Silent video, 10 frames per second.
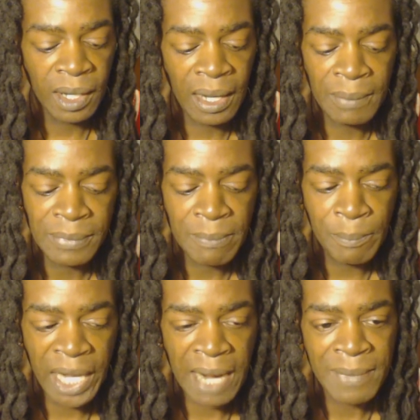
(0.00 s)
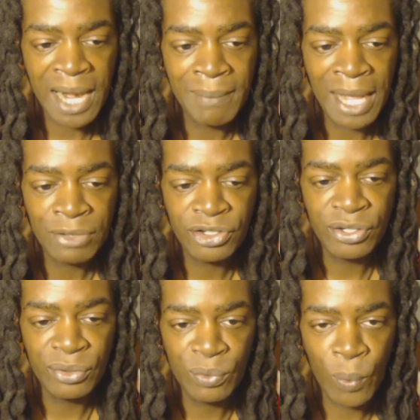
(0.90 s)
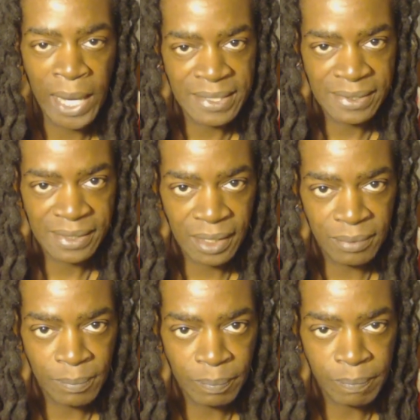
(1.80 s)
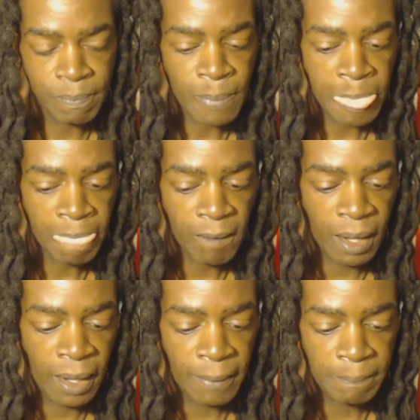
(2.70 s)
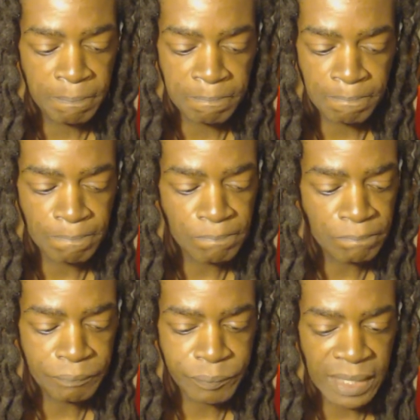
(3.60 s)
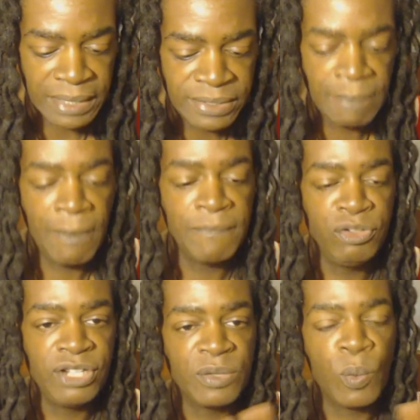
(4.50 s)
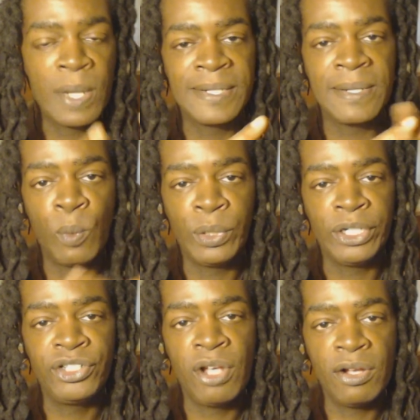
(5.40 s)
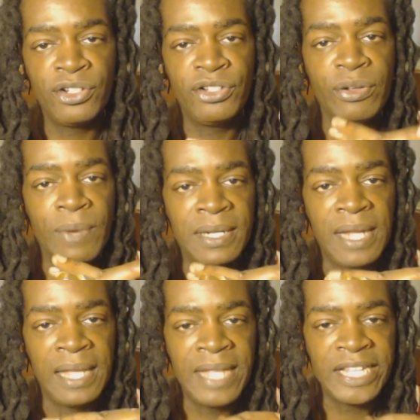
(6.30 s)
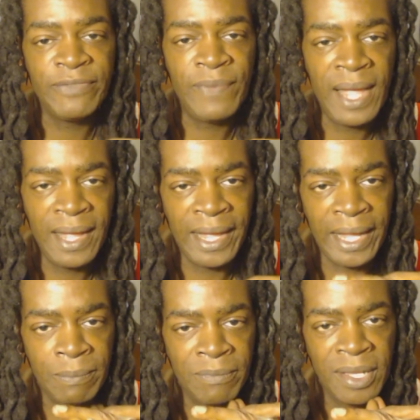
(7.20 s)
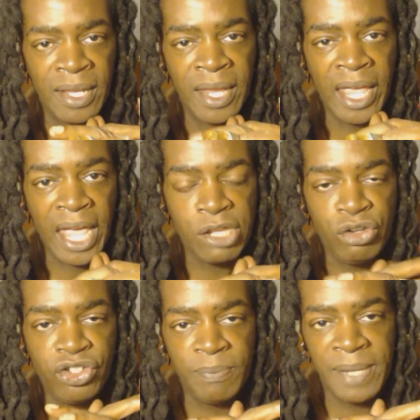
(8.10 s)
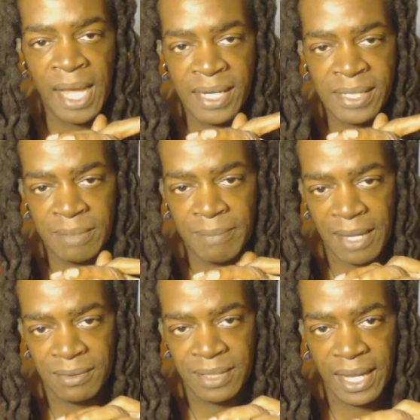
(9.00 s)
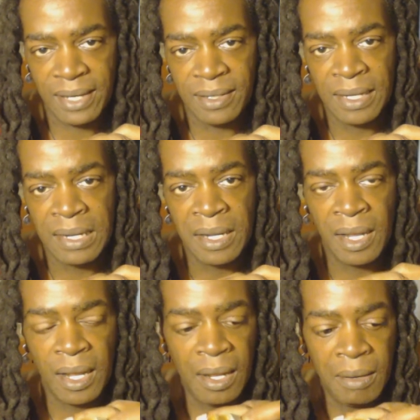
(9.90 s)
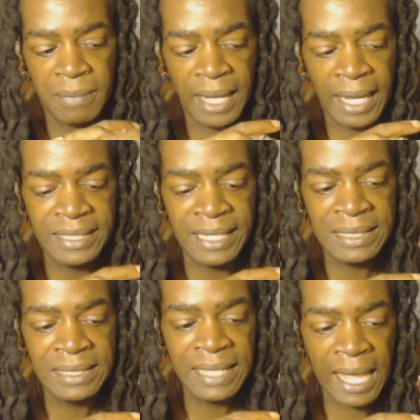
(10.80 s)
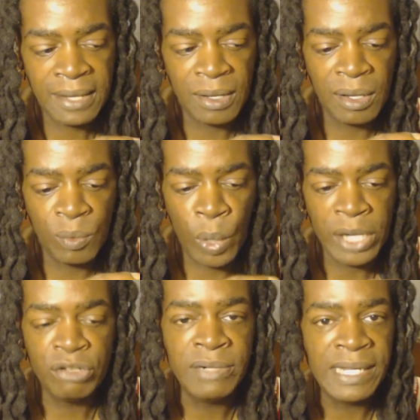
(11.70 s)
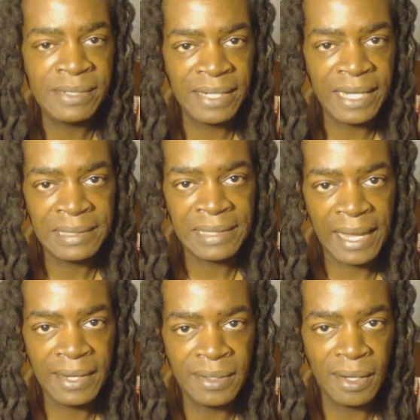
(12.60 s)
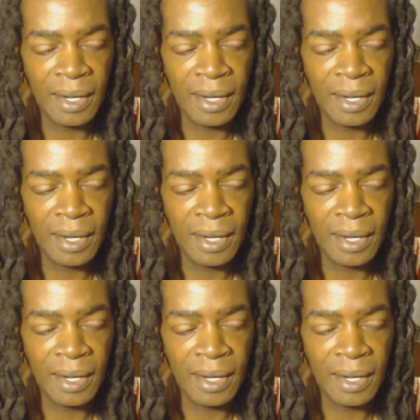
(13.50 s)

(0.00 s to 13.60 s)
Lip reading: But I'm not about to waste it. Um, some of you just want someone to talk to, and that's fine. And you should be honest about that, and get that where you need to get that.